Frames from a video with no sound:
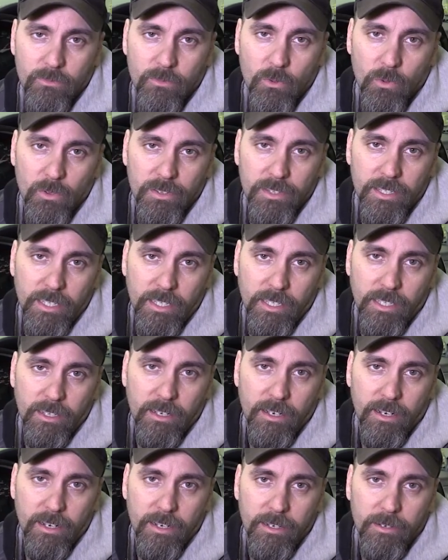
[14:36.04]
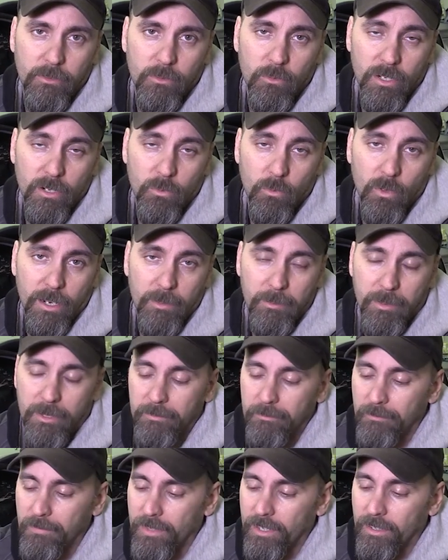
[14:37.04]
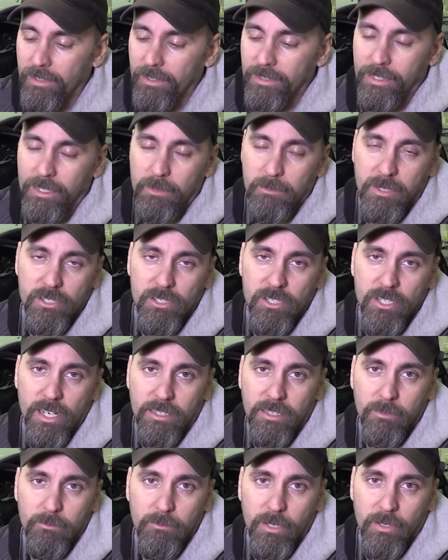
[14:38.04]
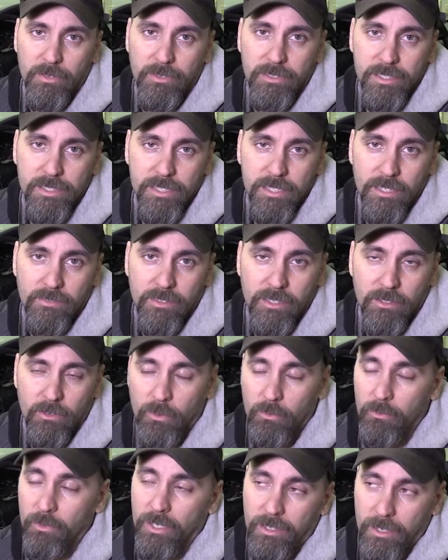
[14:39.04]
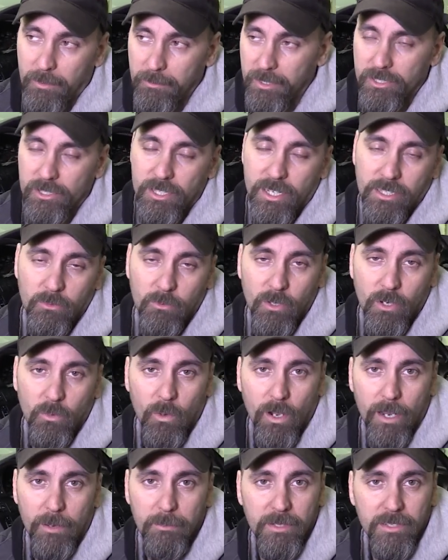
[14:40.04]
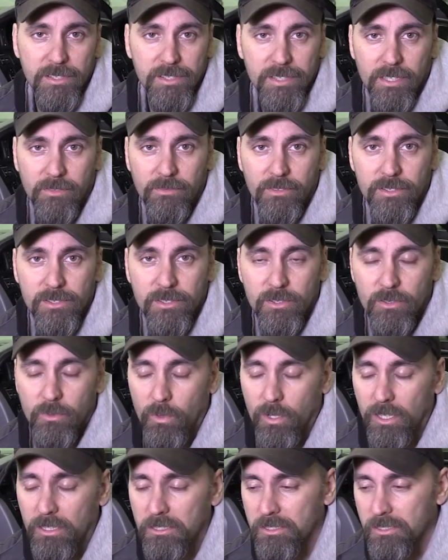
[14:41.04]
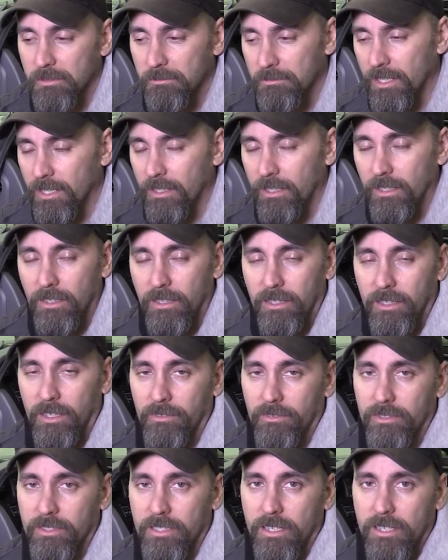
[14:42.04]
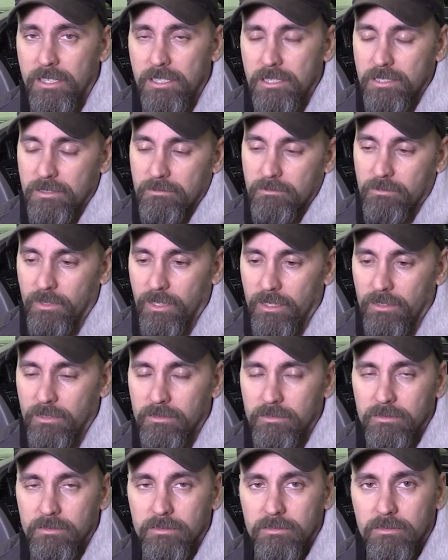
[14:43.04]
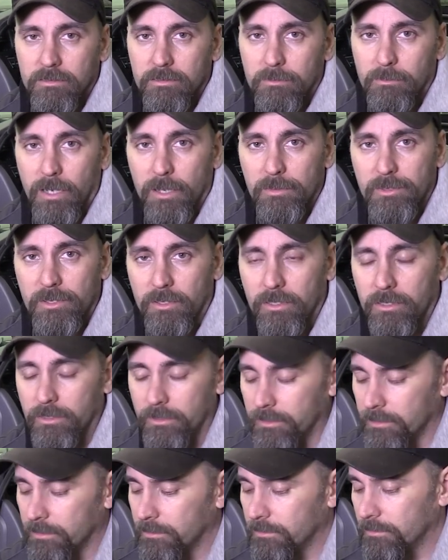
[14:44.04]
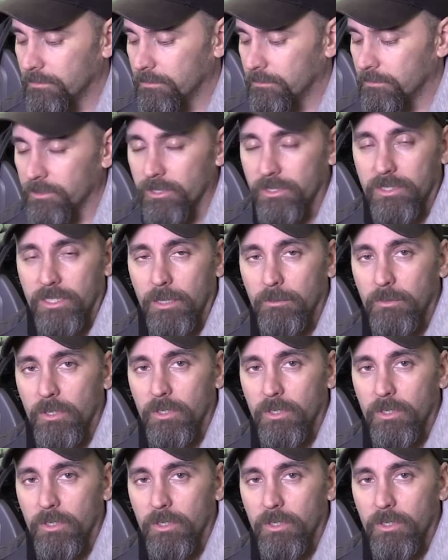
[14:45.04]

for the uh, rear wiper. Then I'm going to check them both to see if, they, uh, well, I'm going to check the rear wiper to see if it still works. If it does, well, Bob's our uncle. We'll just keep